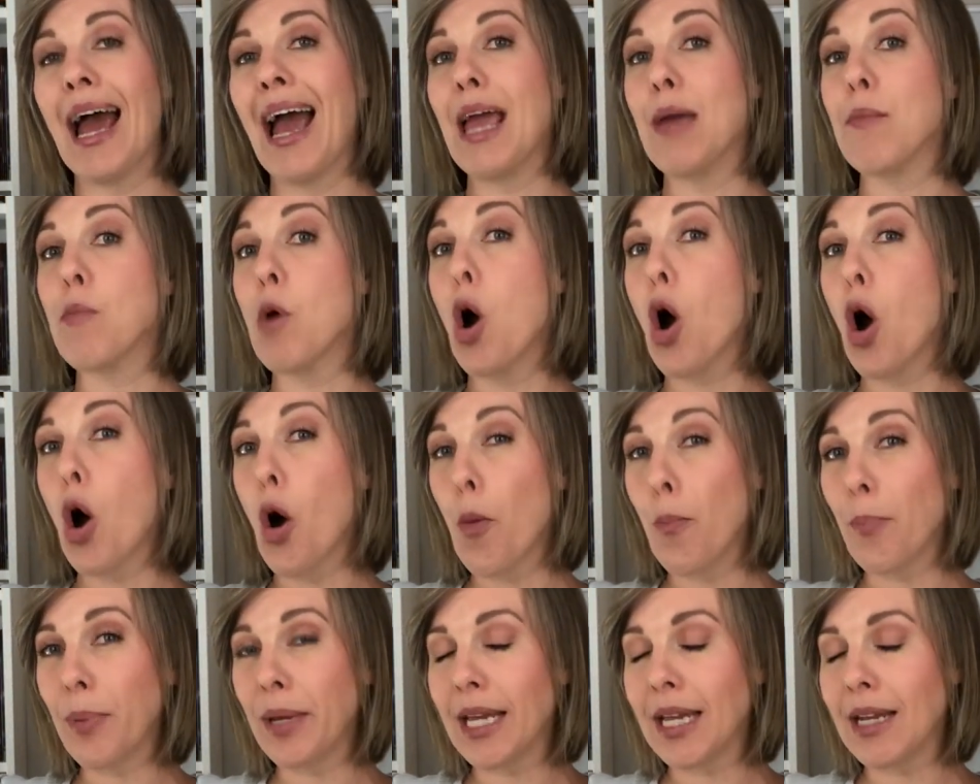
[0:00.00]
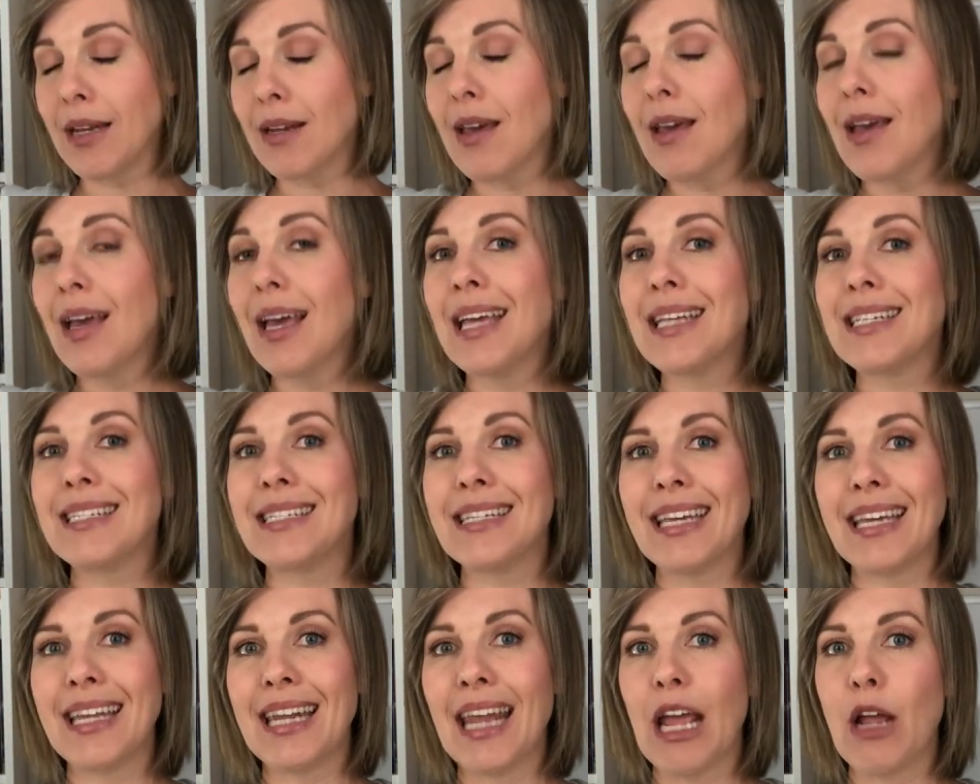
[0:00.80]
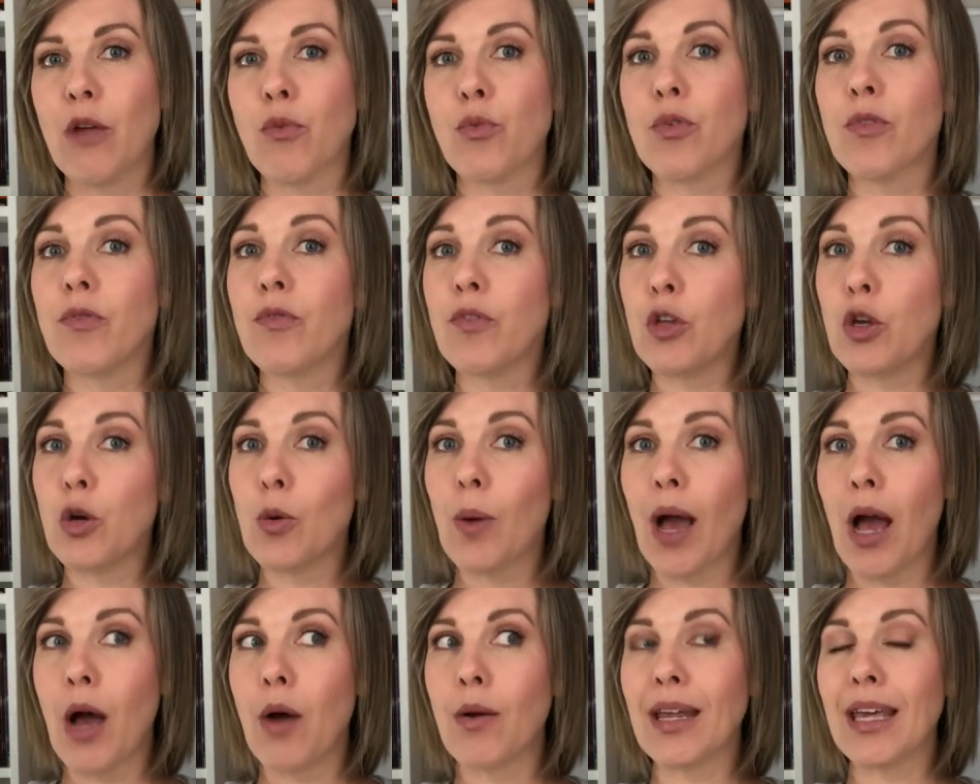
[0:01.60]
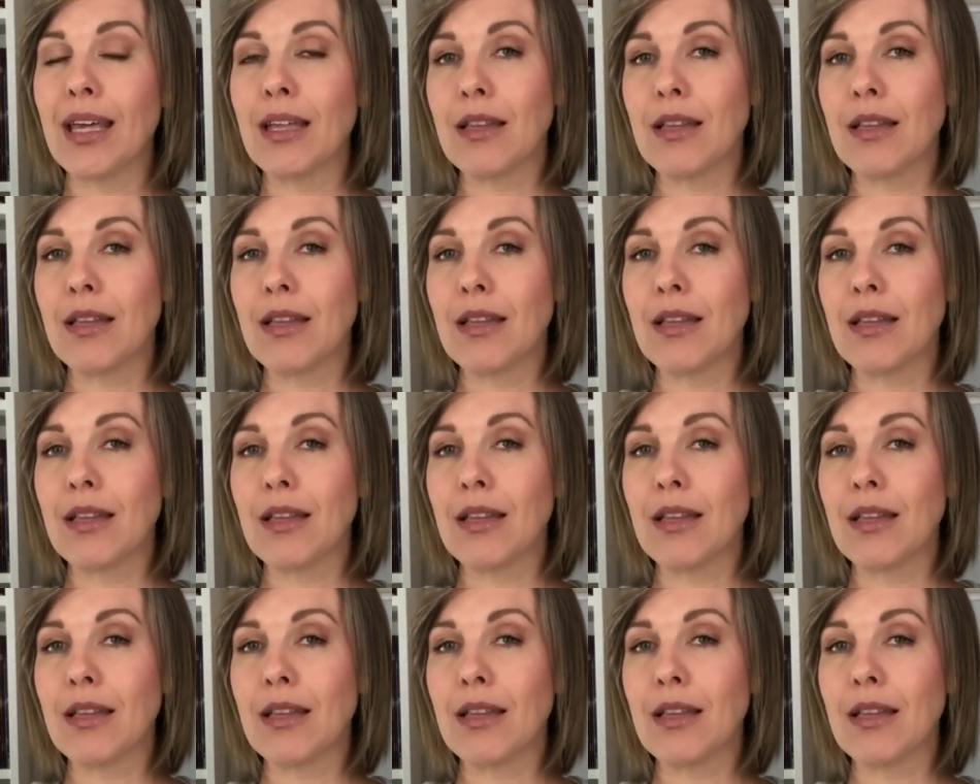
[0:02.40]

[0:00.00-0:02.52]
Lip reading: I am hoping to get a review out,